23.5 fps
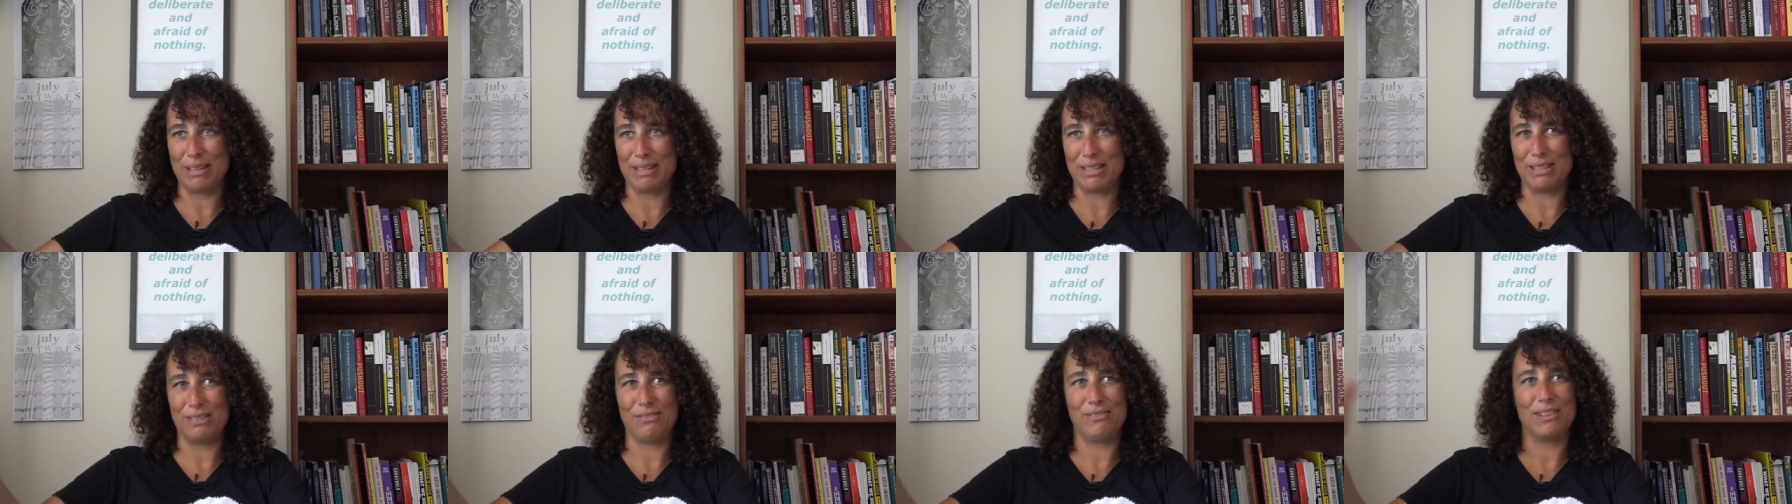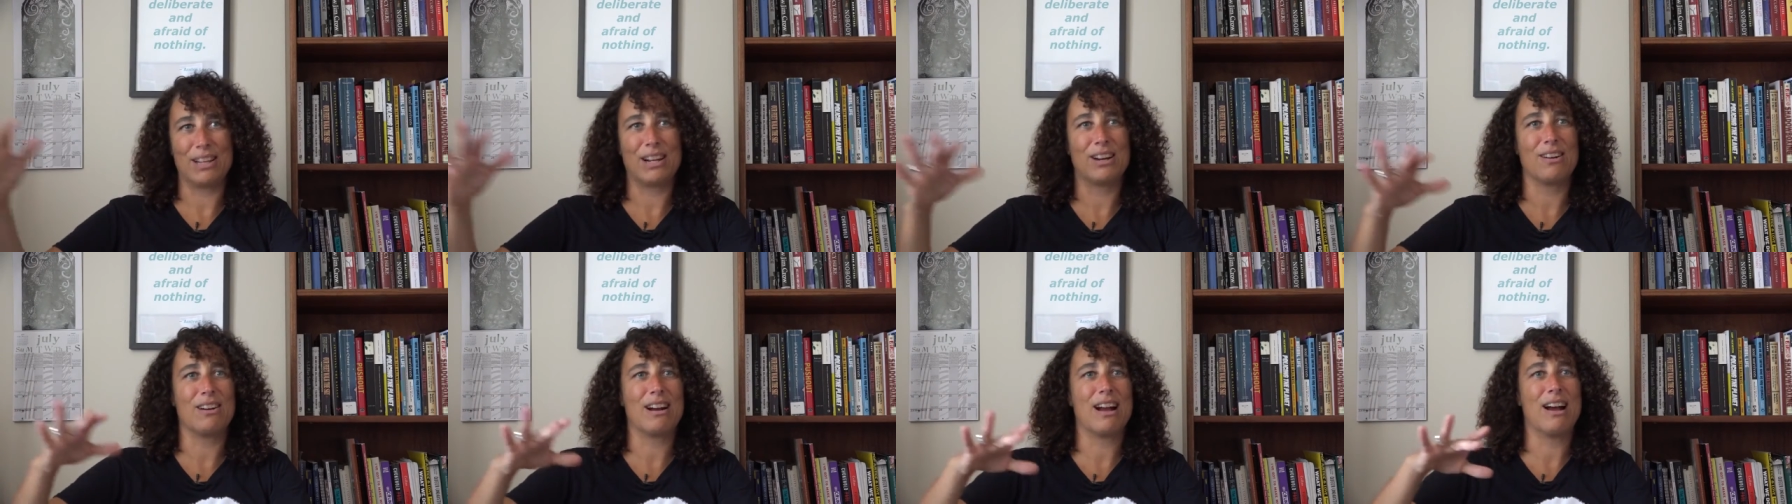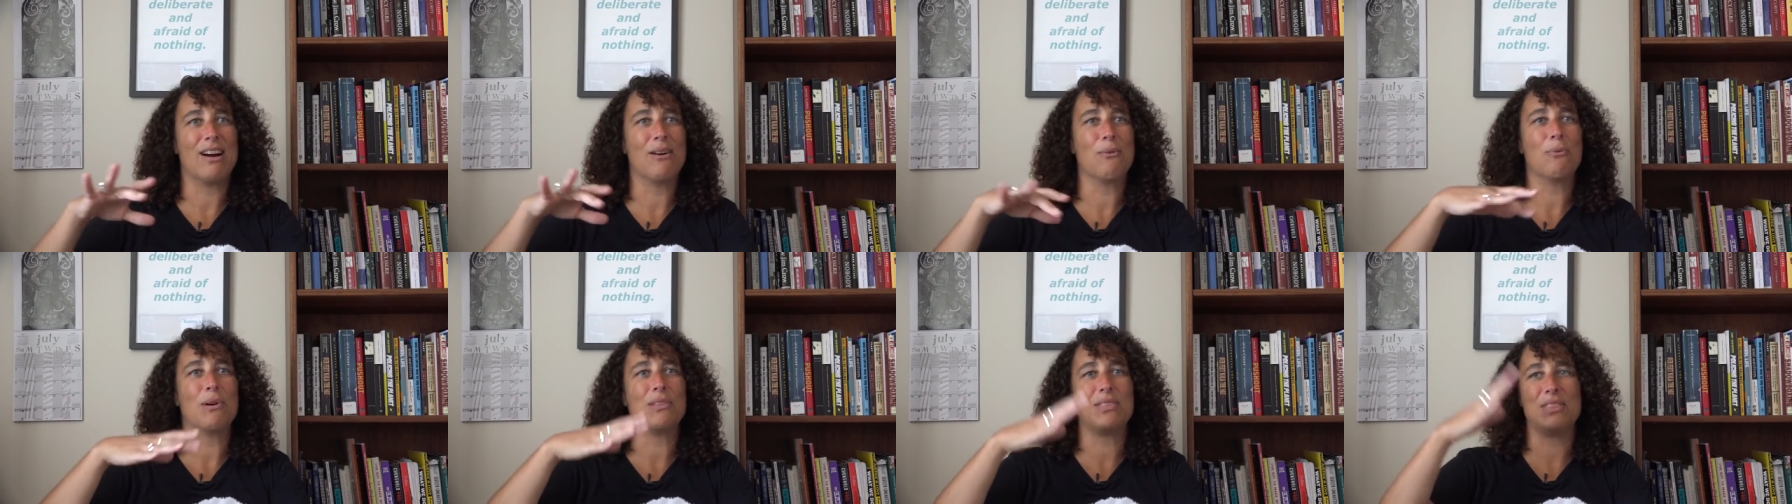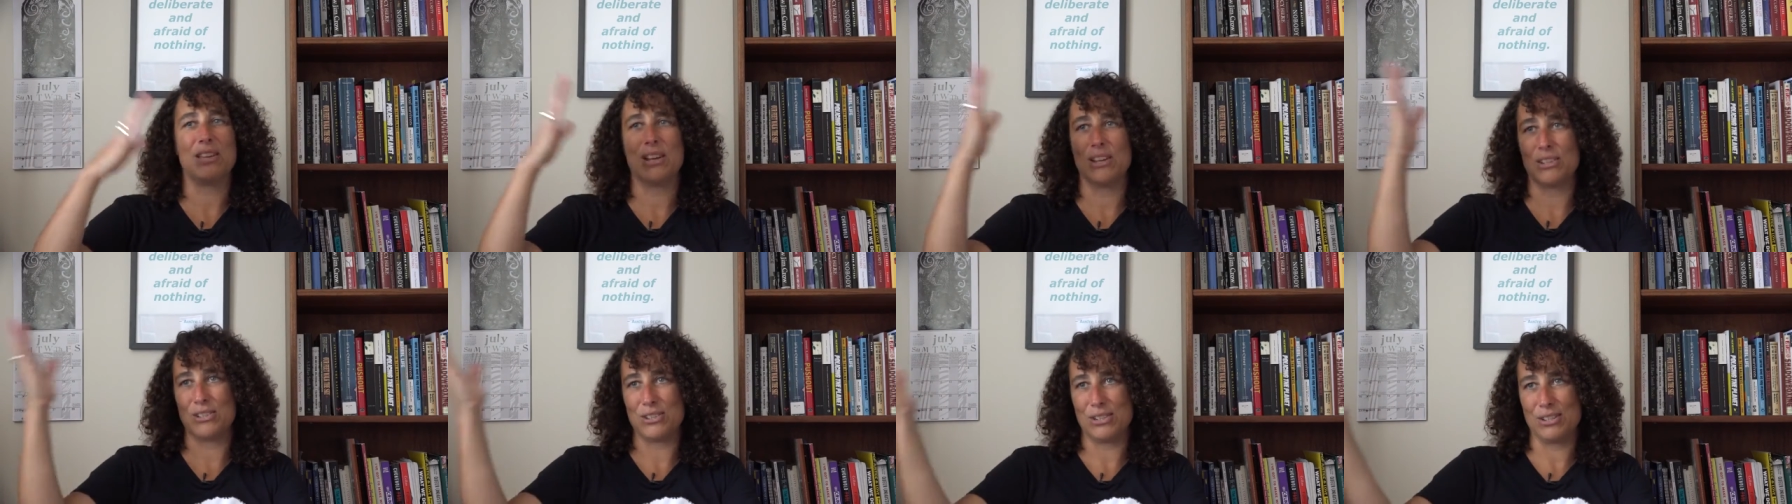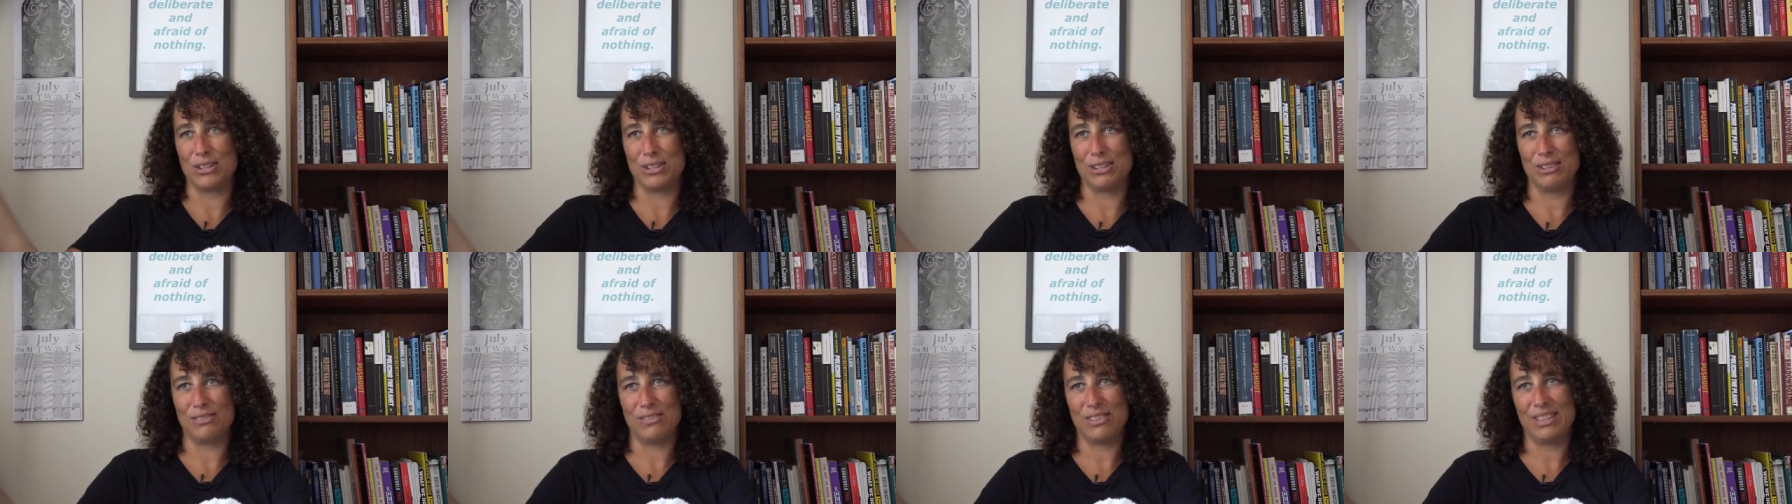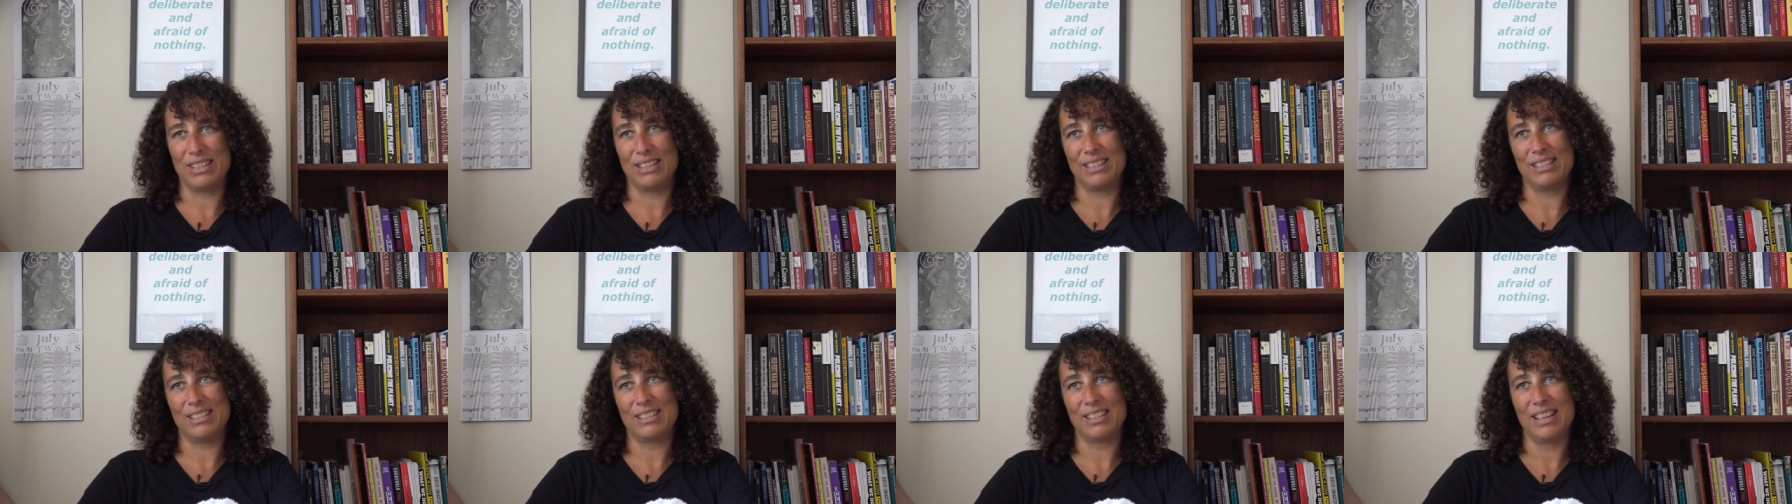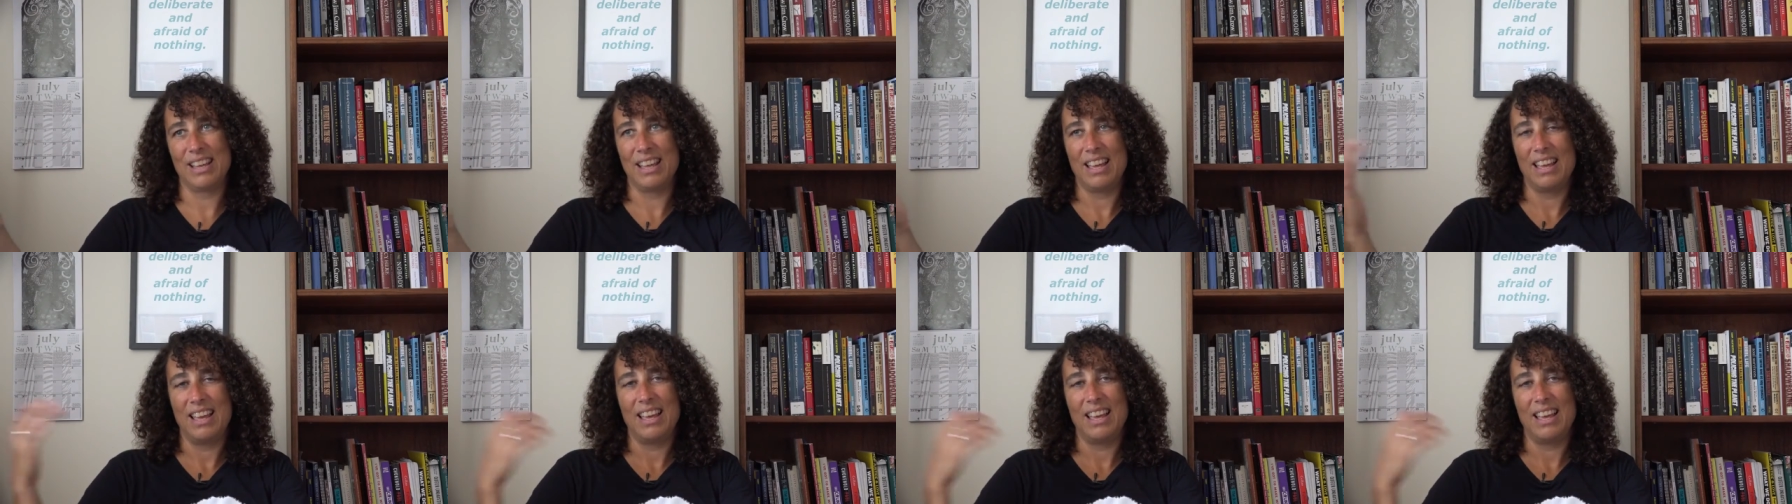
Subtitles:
is to figure out what the alternative is.